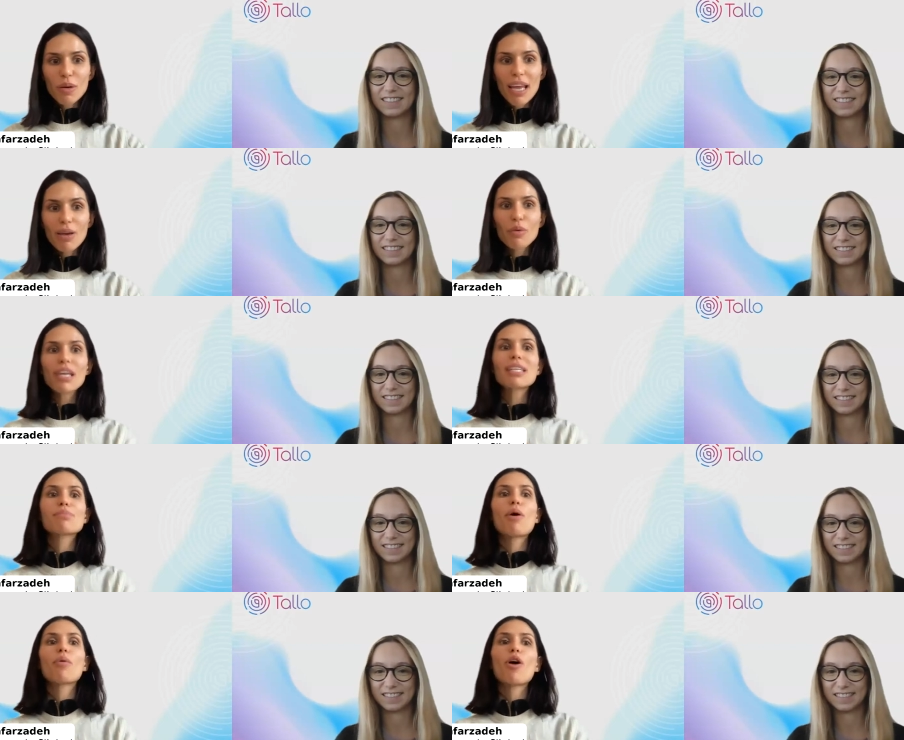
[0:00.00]
Speaker 1: you in eight weeks,
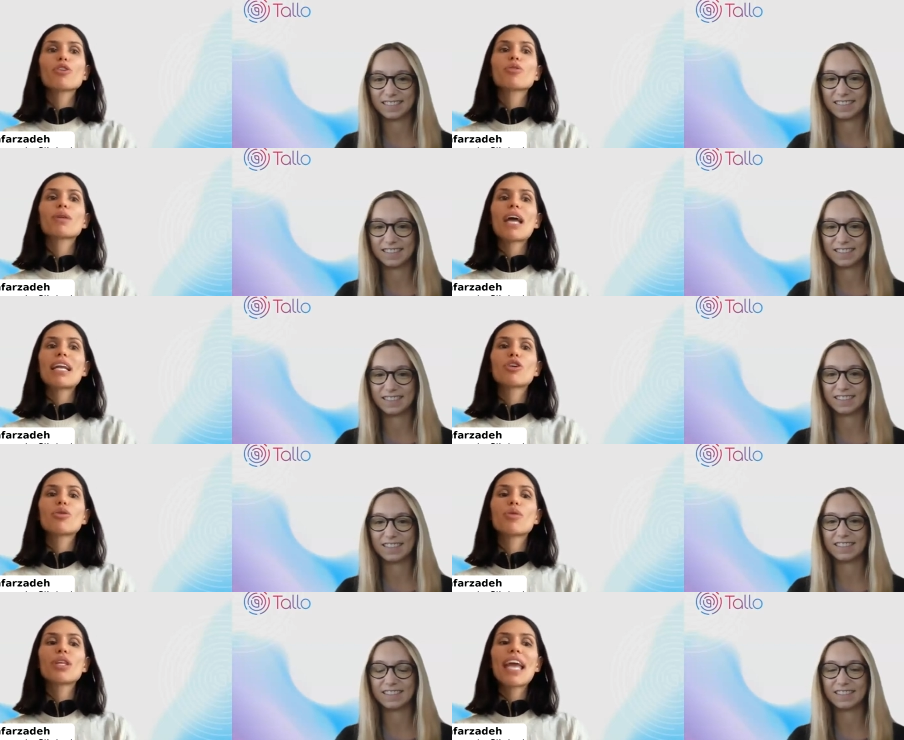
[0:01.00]
but we're also getting
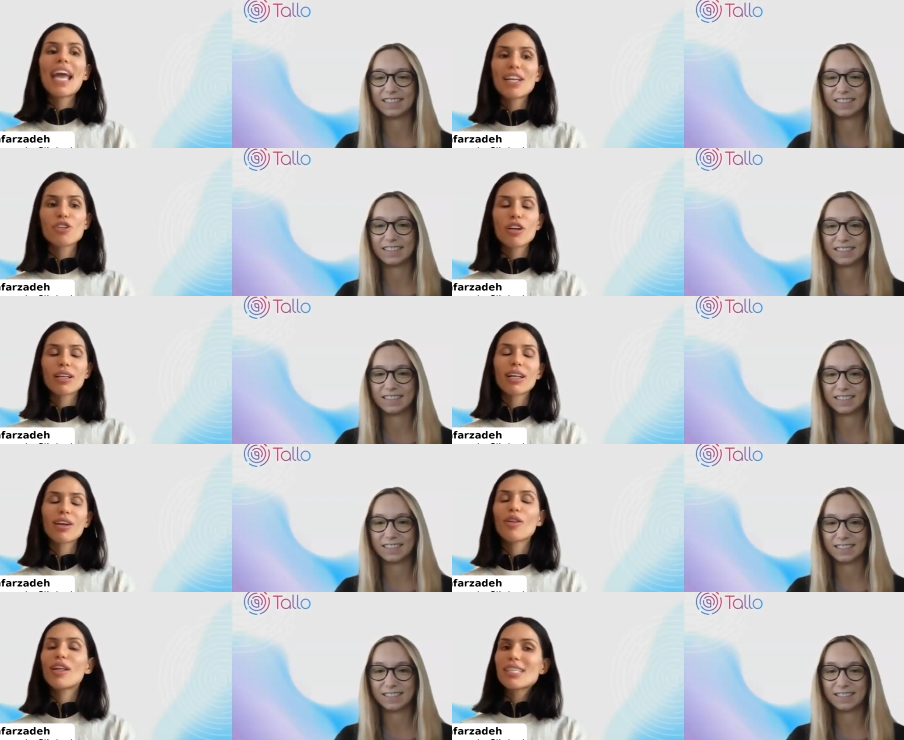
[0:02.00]
you the hands on
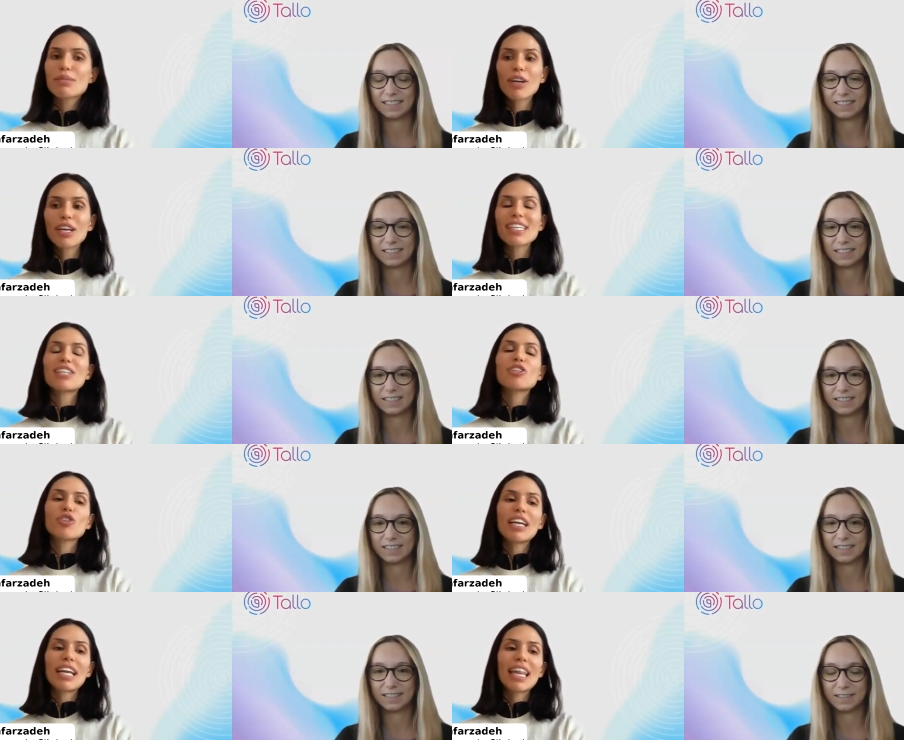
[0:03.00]
clinical experience and
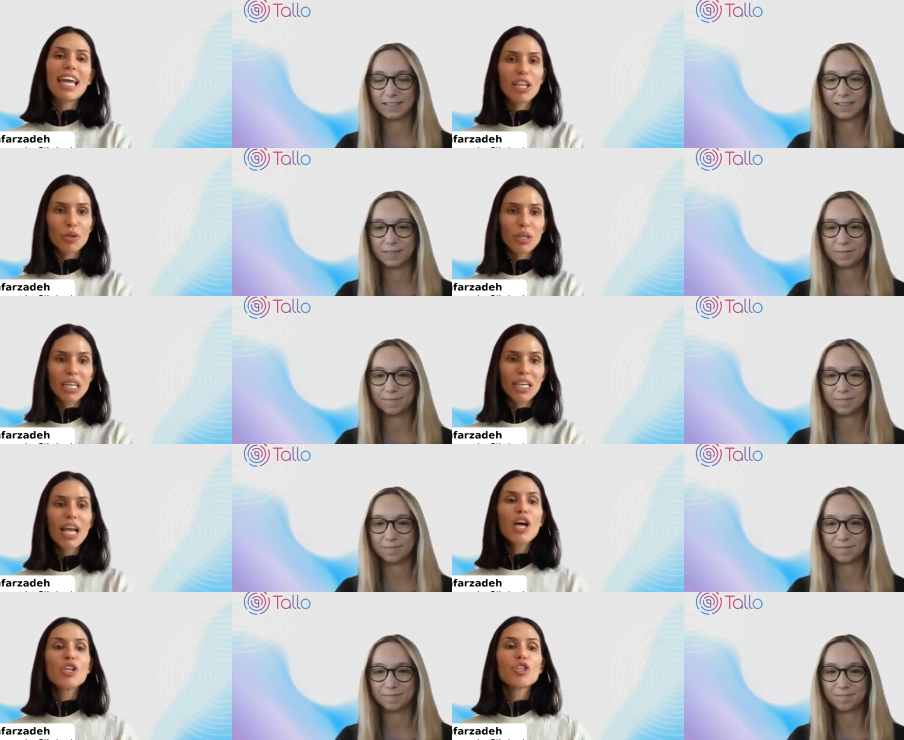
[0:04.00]
training that you need
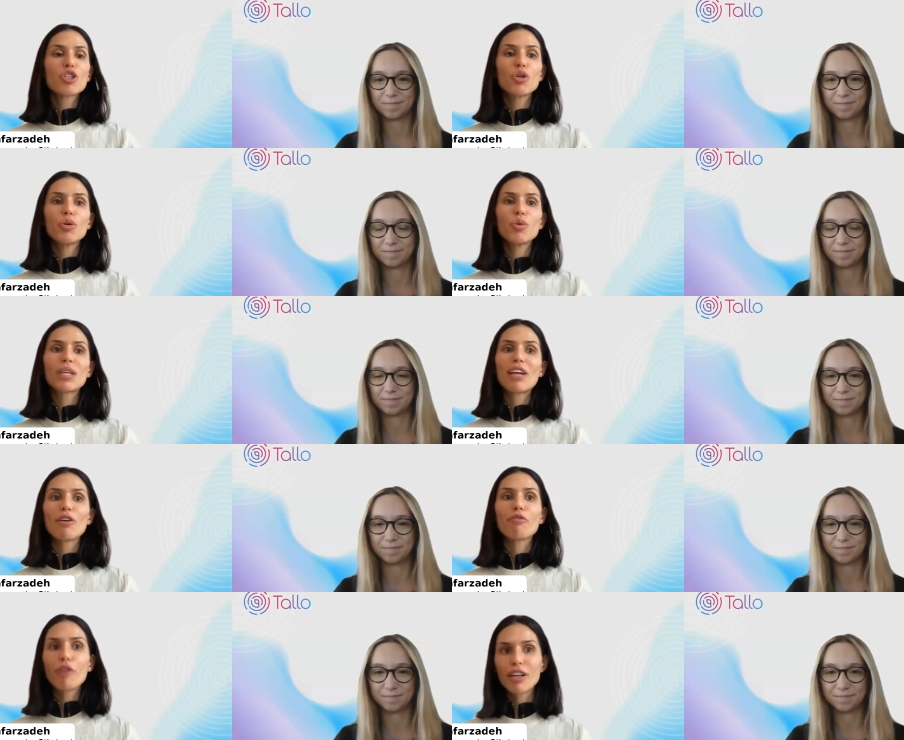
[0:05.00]
to get
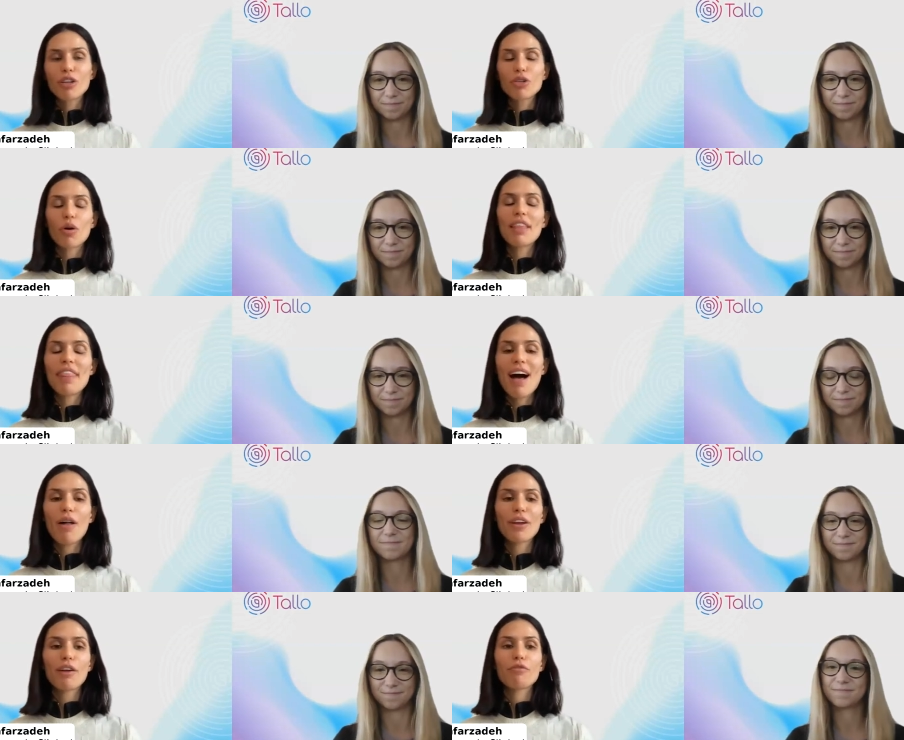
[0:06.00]
your foot in the door in the
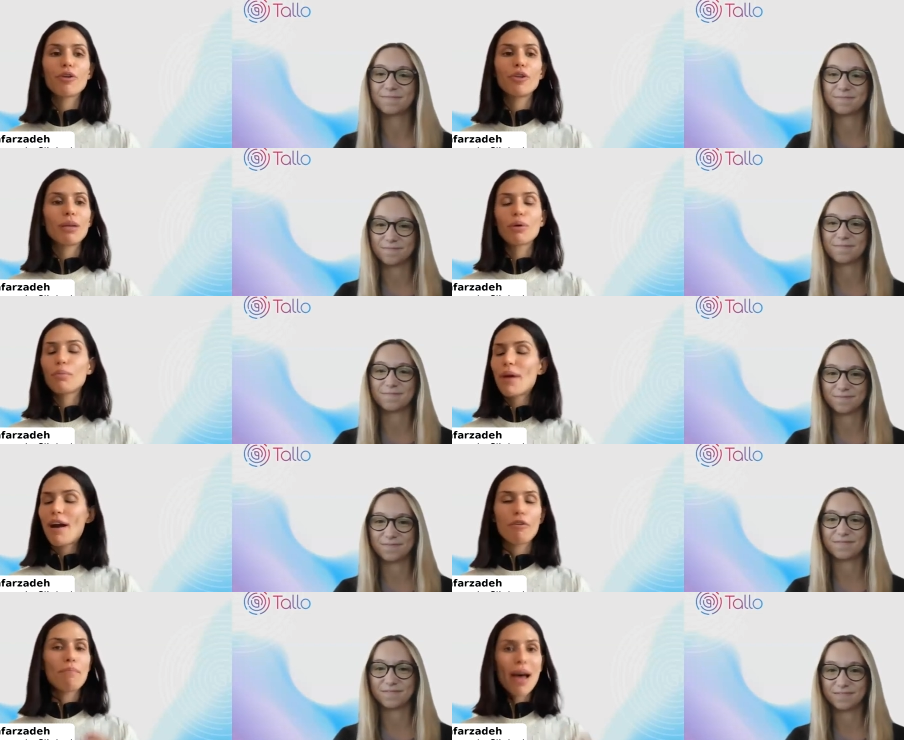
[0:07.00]
healthcare field and
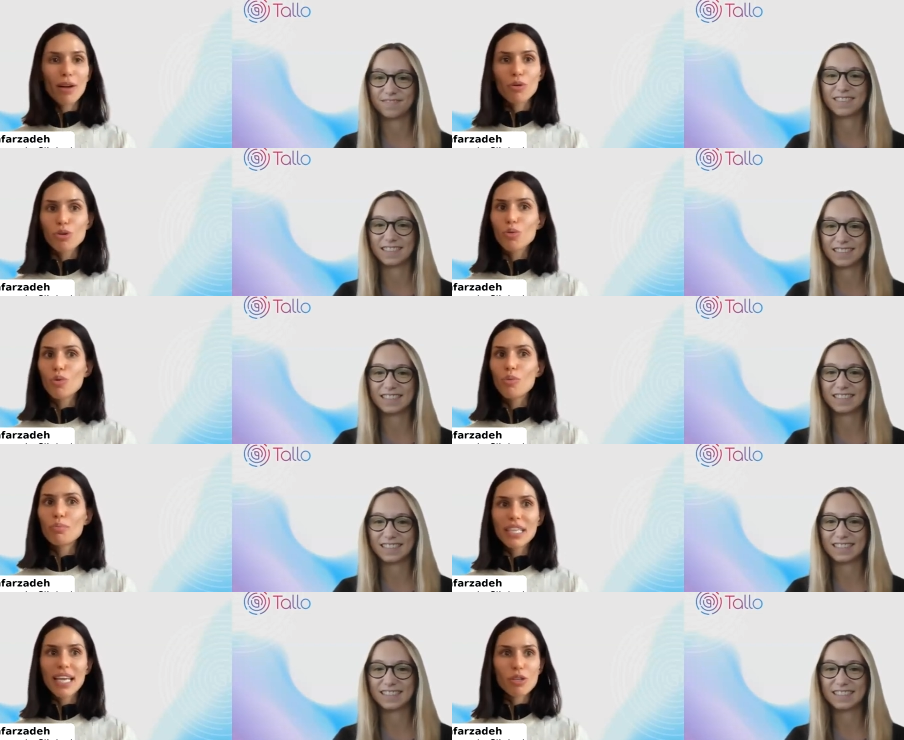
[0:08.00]
prepare for medical school,
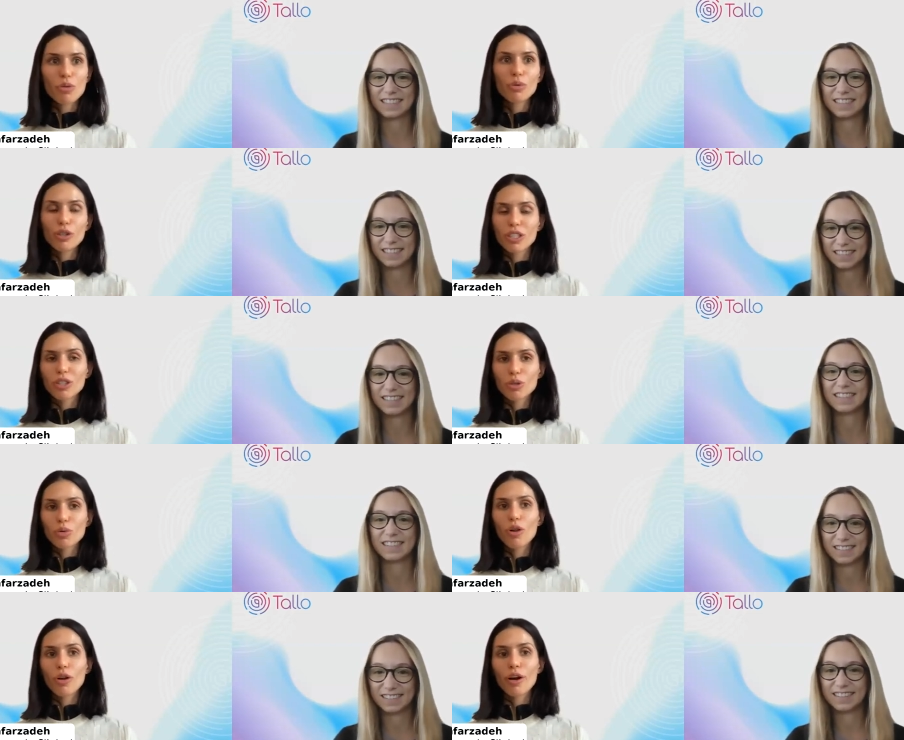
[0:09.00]
PA school, nursing
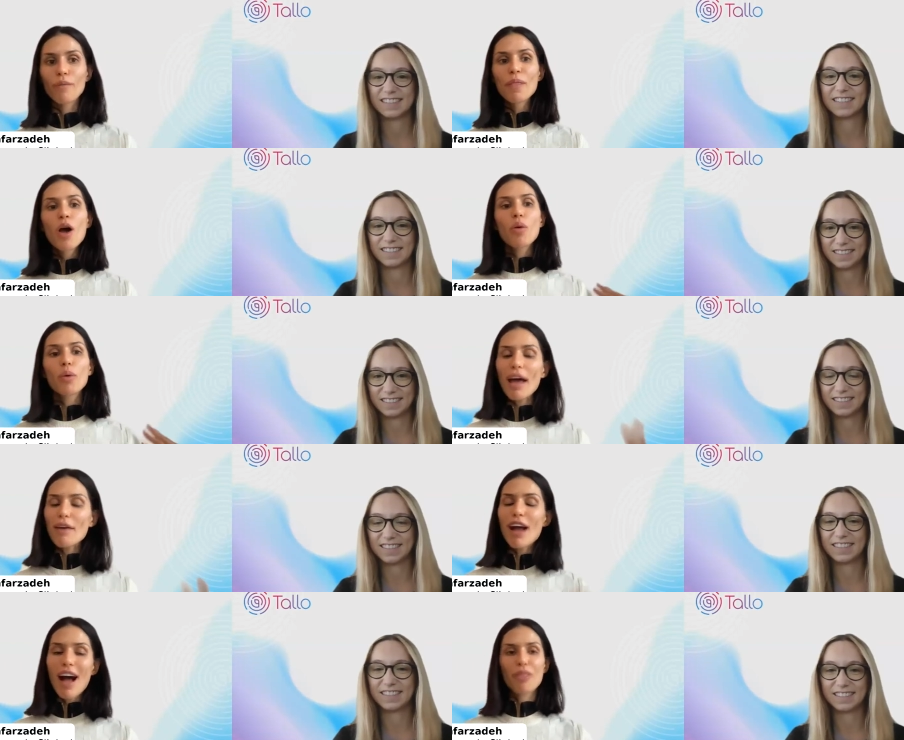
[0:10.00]
school, or
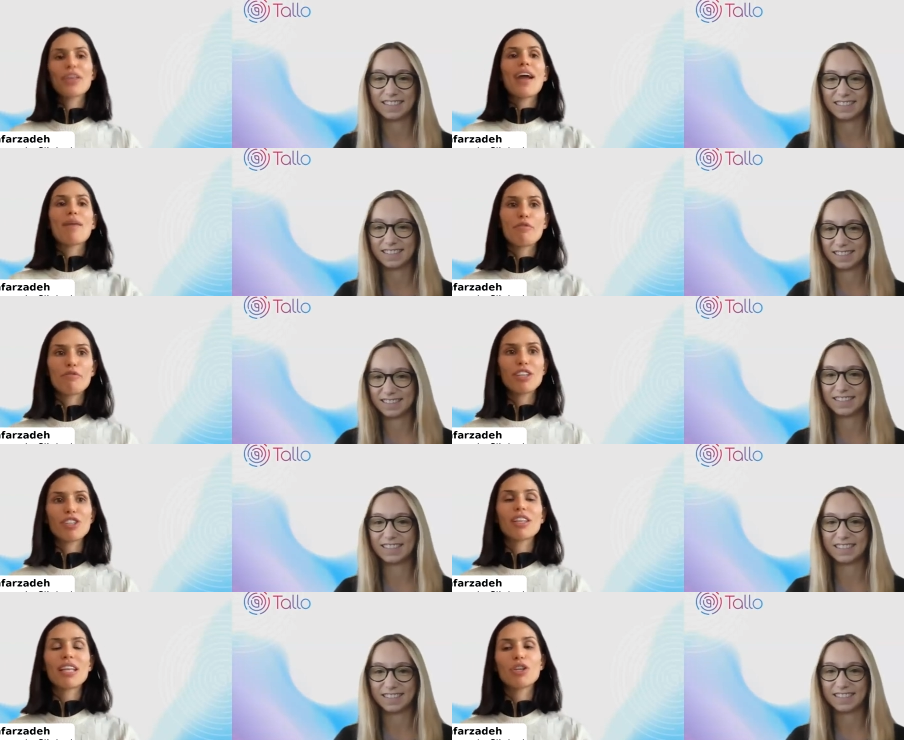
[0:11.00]
whatever healthcare
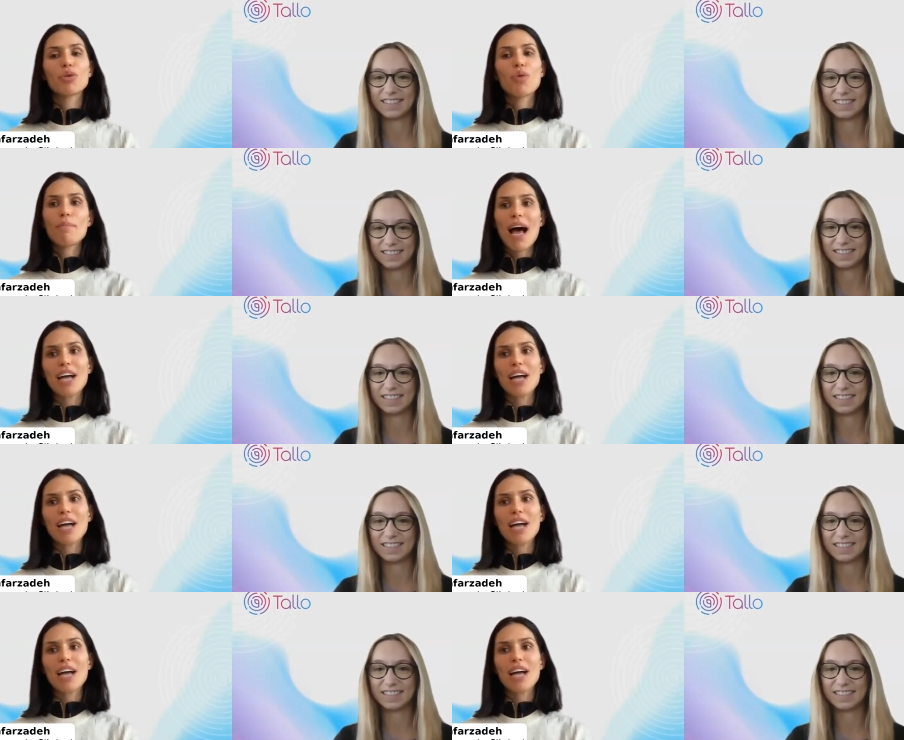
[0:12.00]
profession that you are